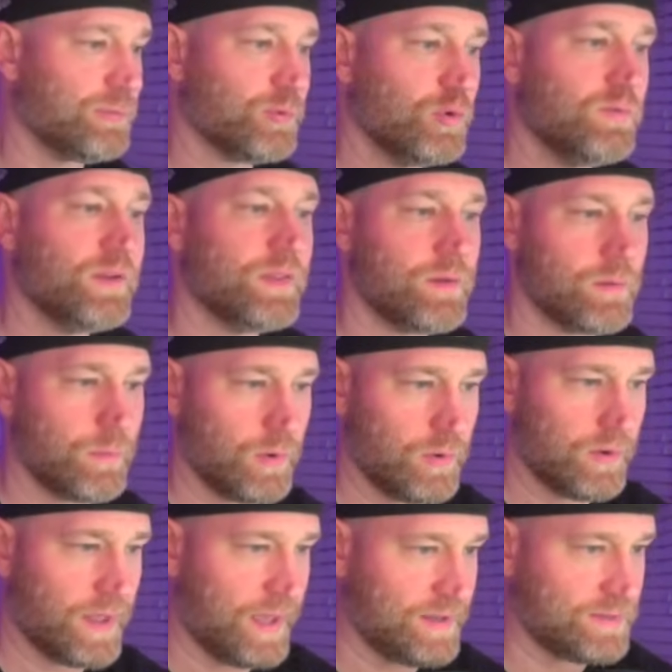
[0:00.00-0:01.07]
proving their murder
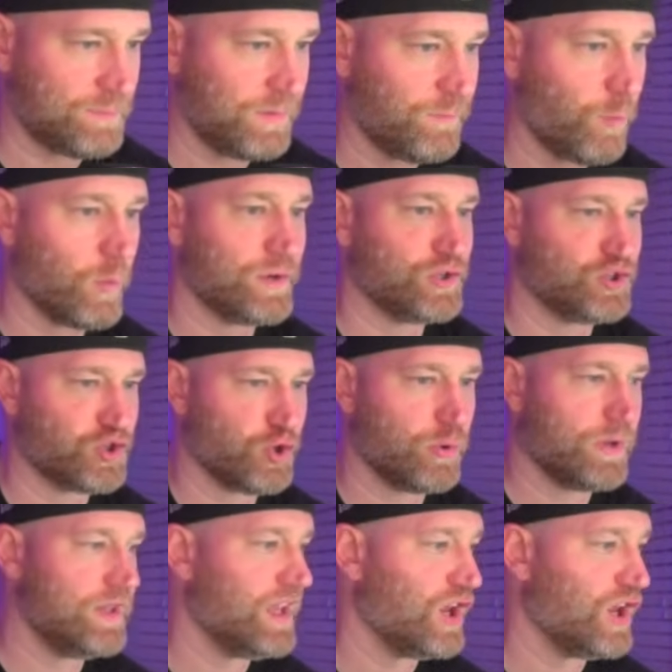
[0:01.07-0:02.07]
case before a jury